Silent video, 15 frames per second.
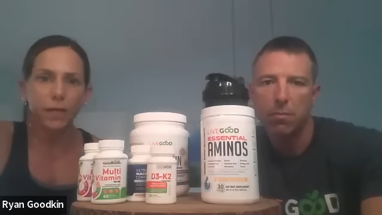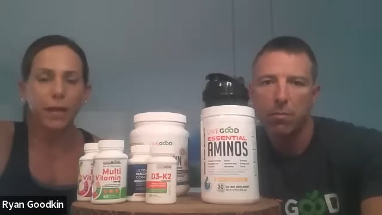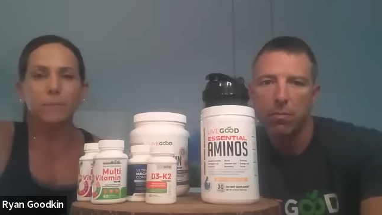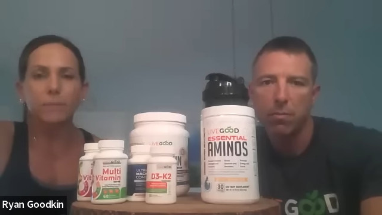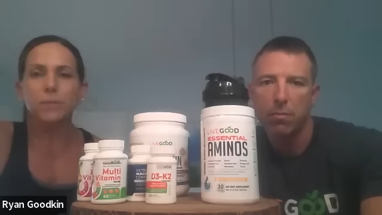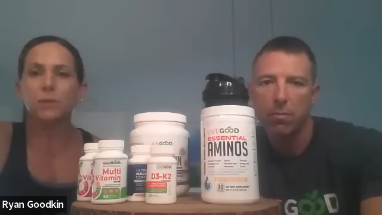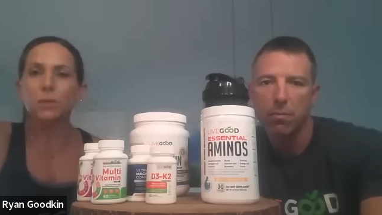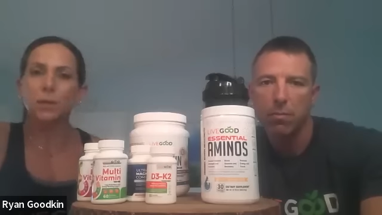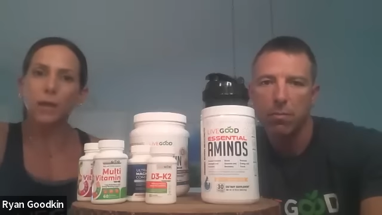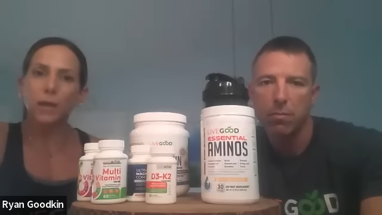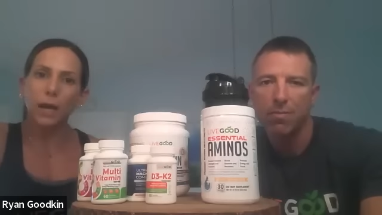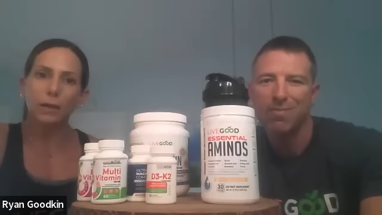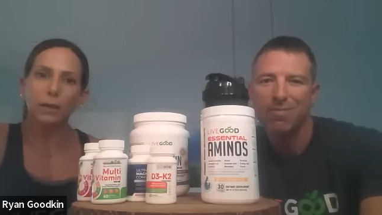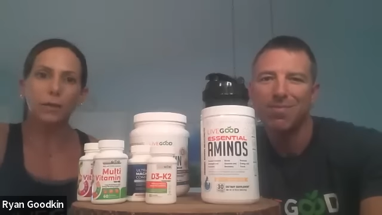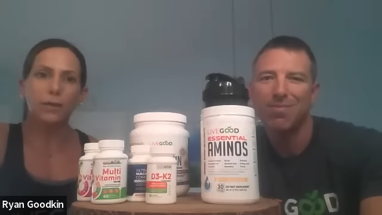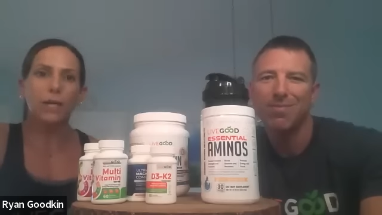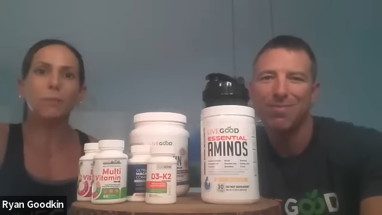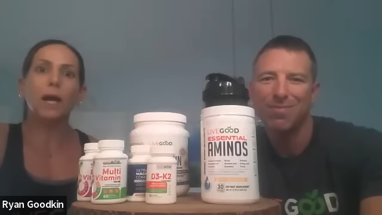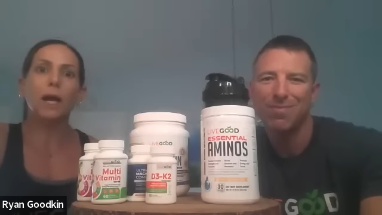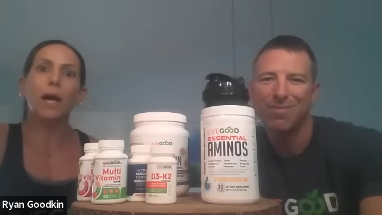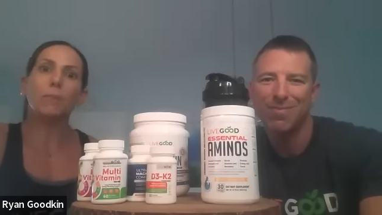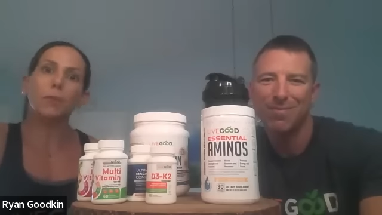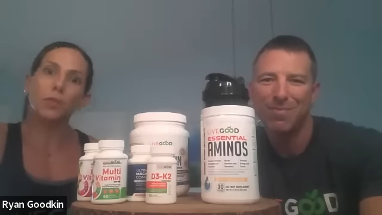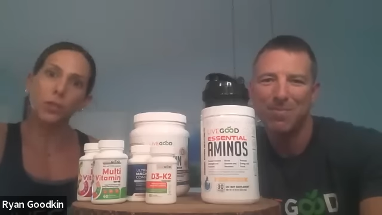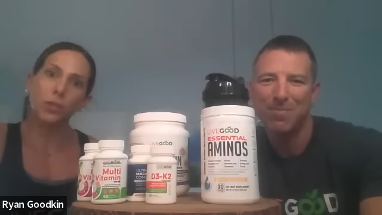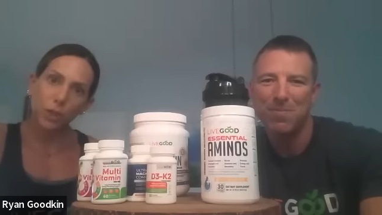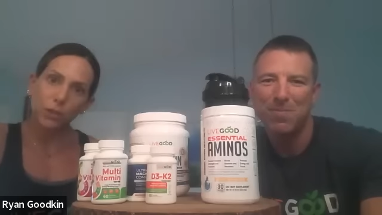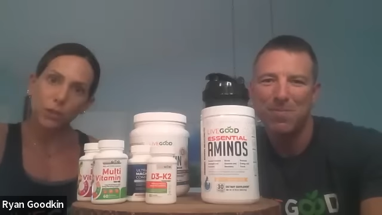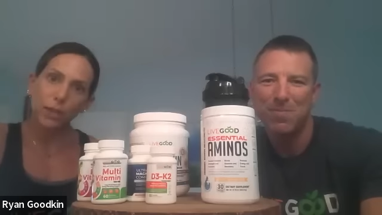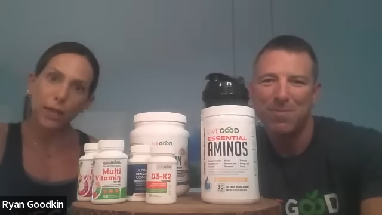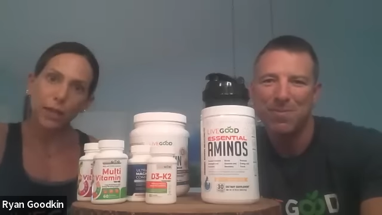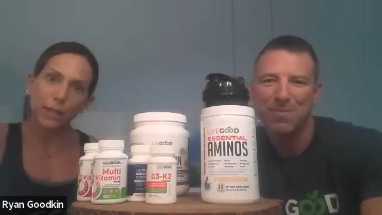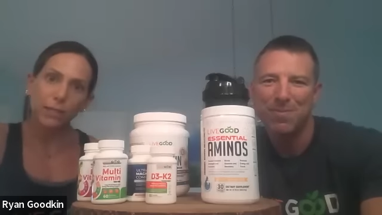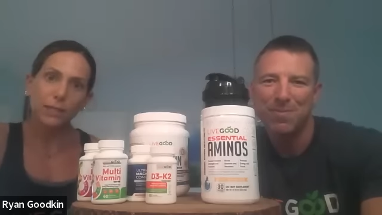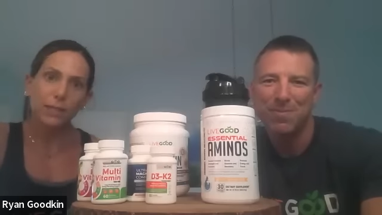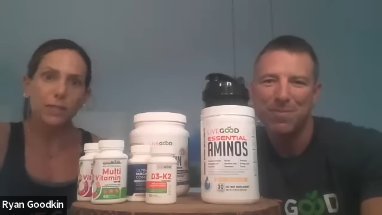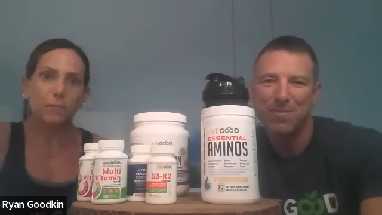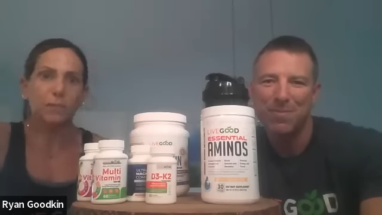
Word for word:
Speaker 1: Absolutely not. Think about how much sugar that is, not